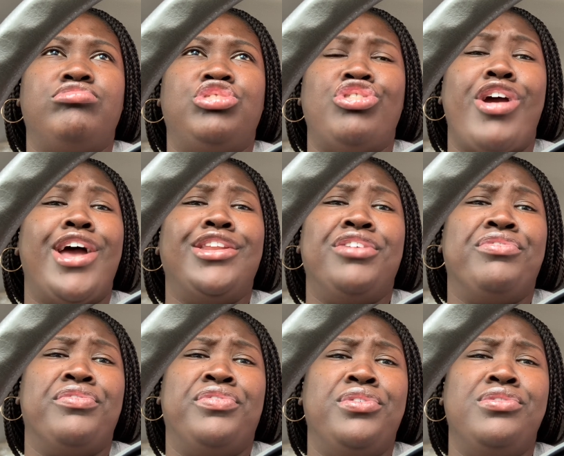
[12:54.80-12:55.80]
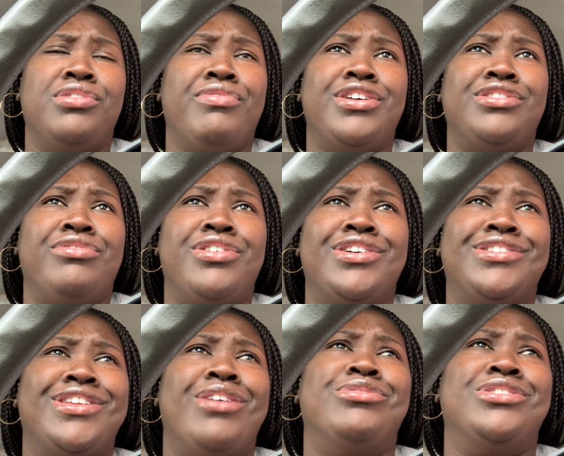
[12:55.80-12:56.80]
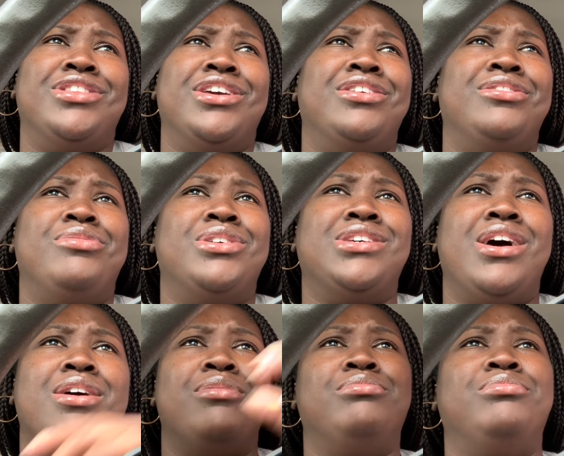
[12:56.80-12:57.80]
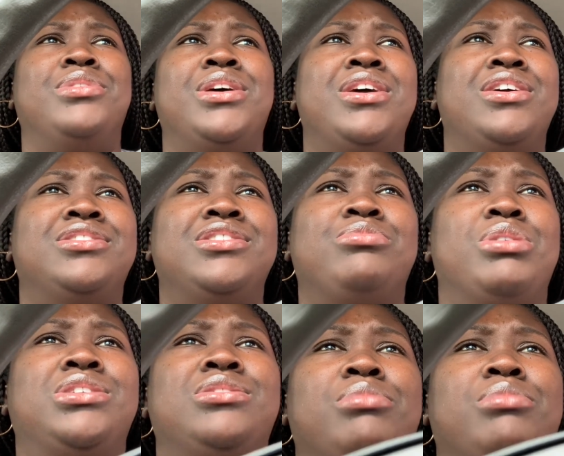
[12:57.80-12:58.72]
trying different foods and restaurants. That was a thing one time. Just wasting